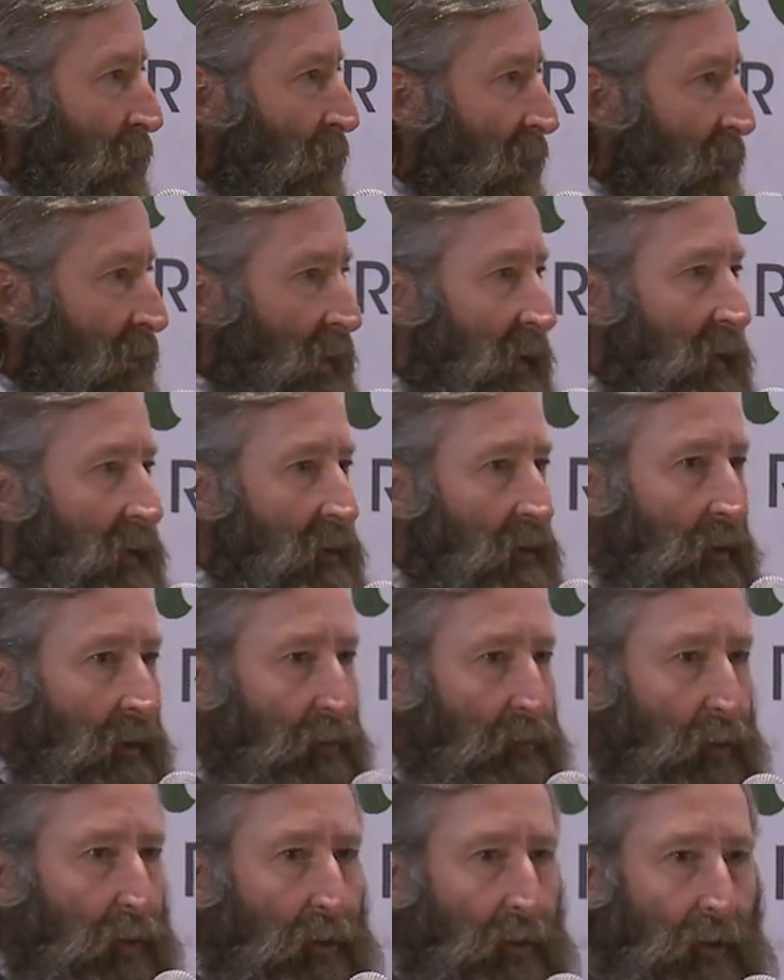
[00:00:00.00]
and they get
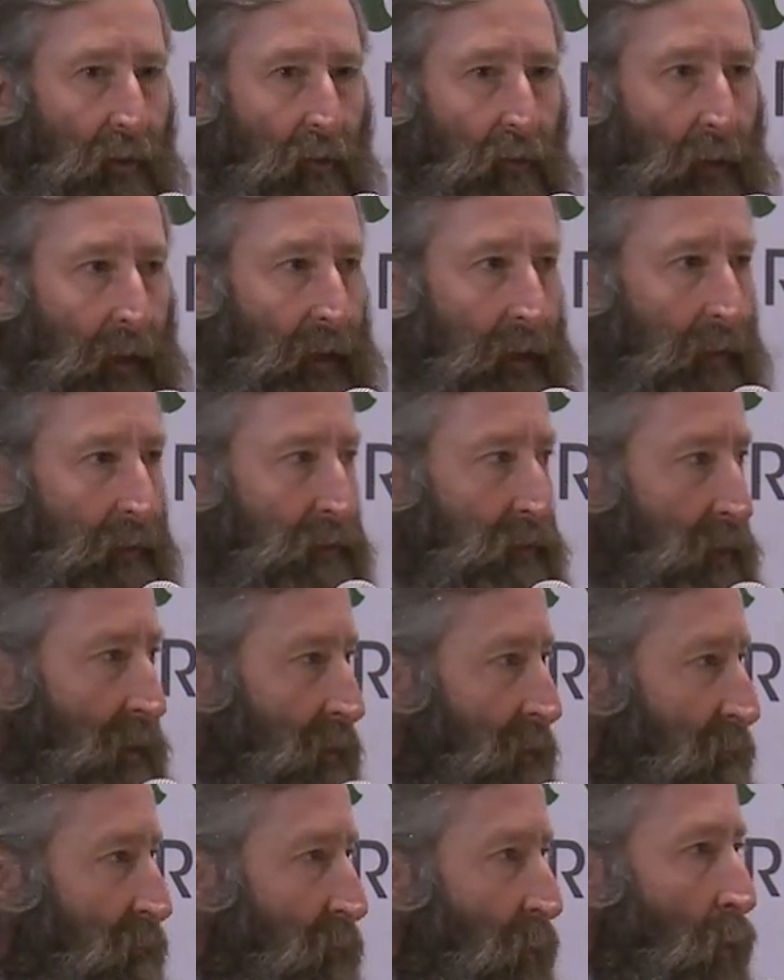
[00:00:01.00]
delivered to your ranch
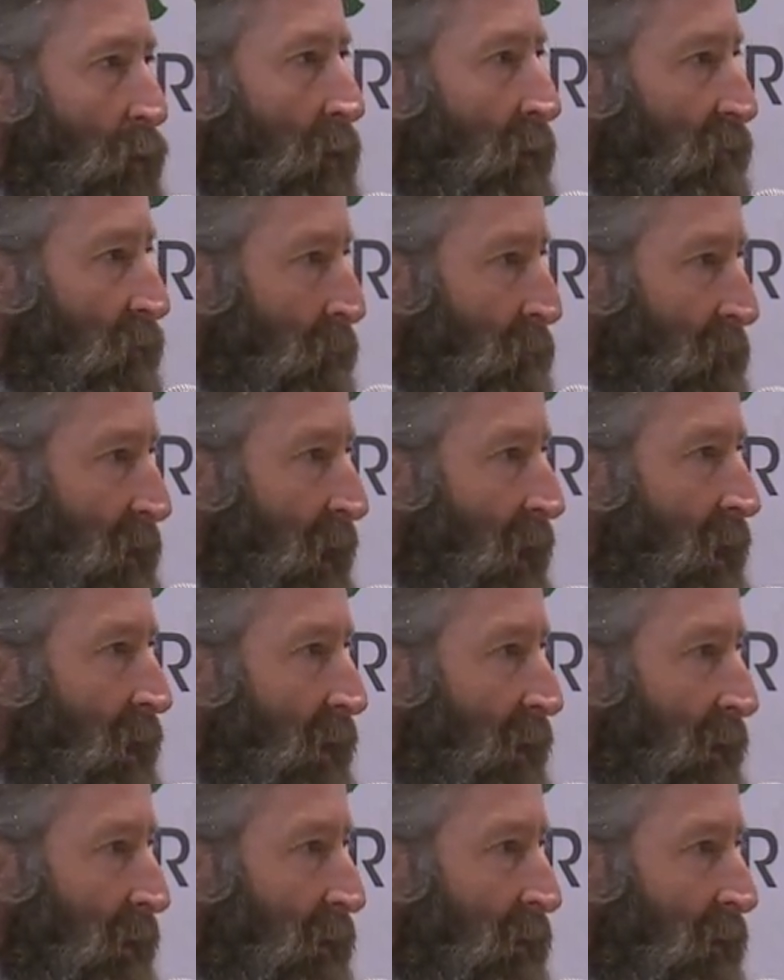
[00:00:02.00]
and four of them
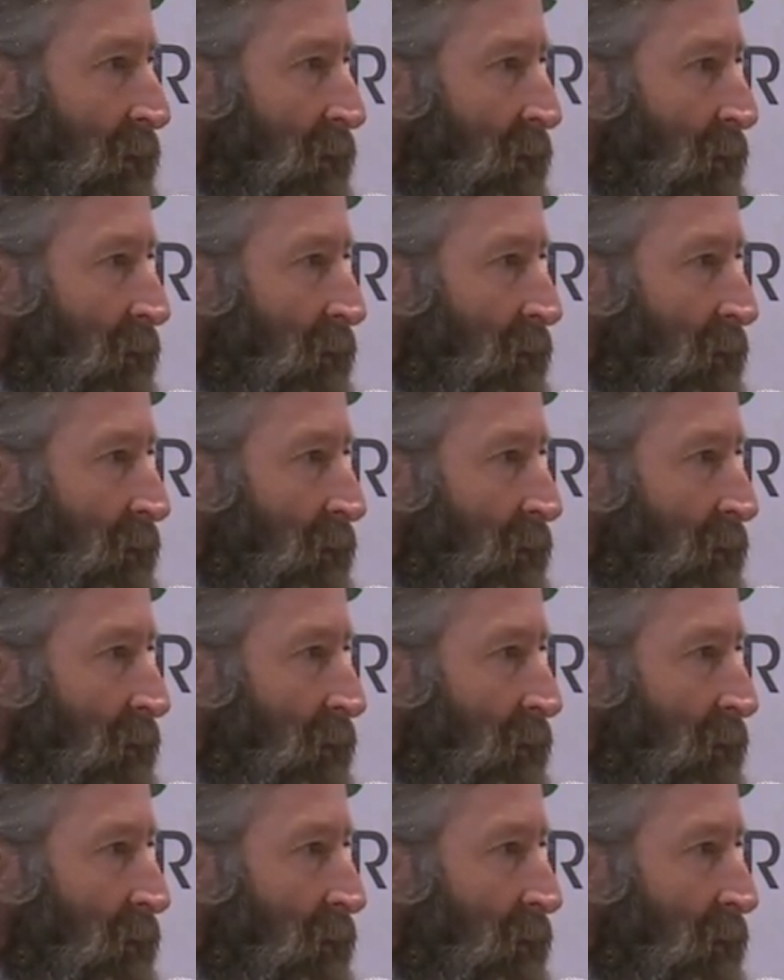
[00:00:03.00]
die,